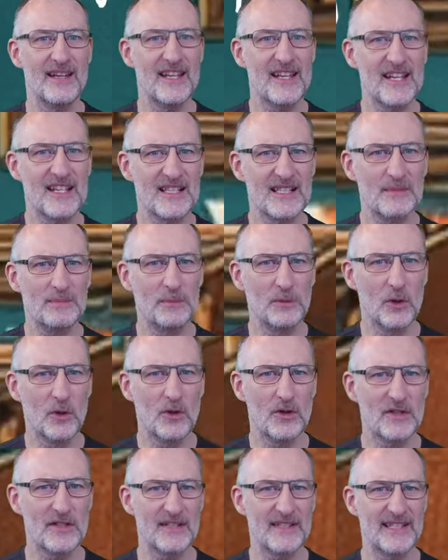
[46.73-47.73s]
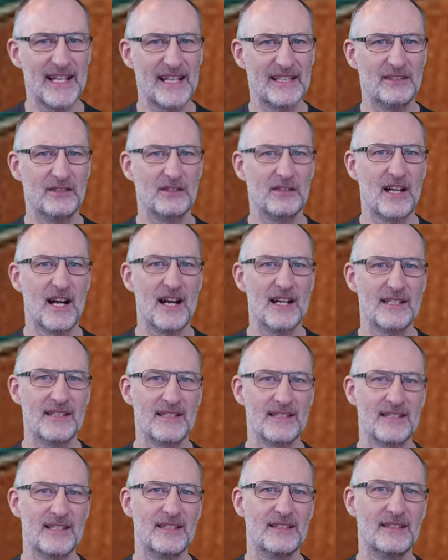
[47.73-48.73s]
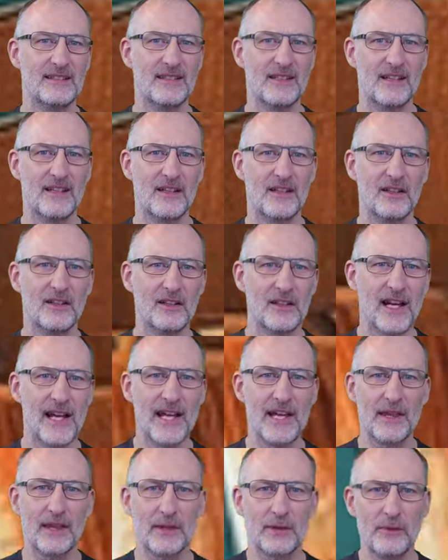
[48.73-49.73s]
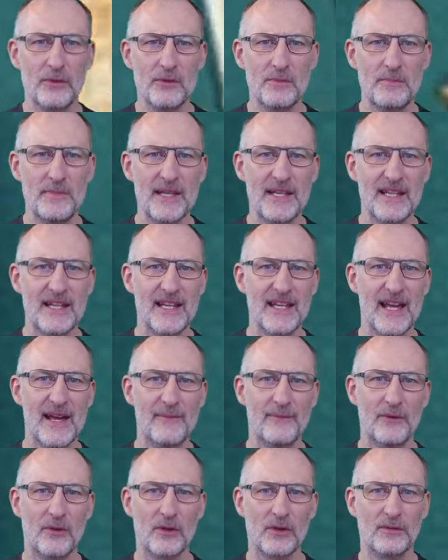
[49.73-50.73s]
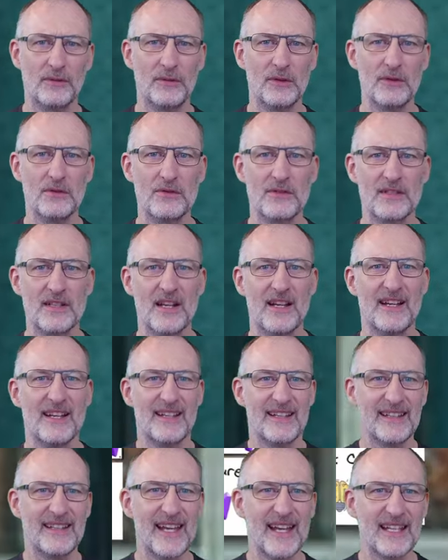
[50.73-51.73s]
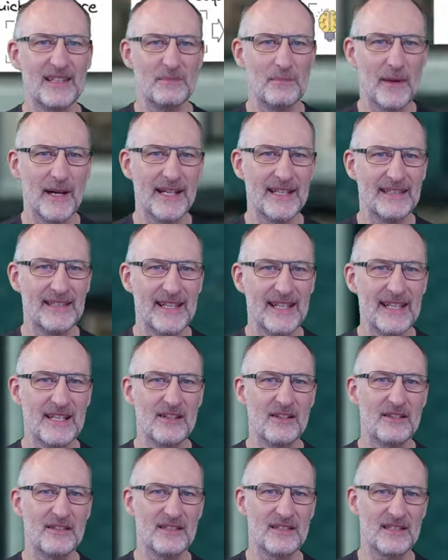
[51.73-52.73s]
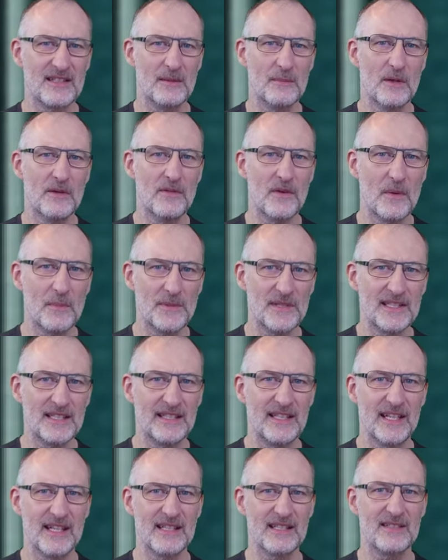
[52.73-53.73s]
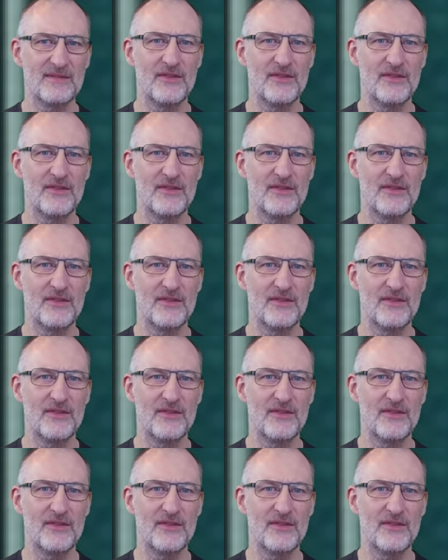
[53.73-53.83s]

explore Zettelkasten, glide through PKM workflows, get my take on some of Obsidian's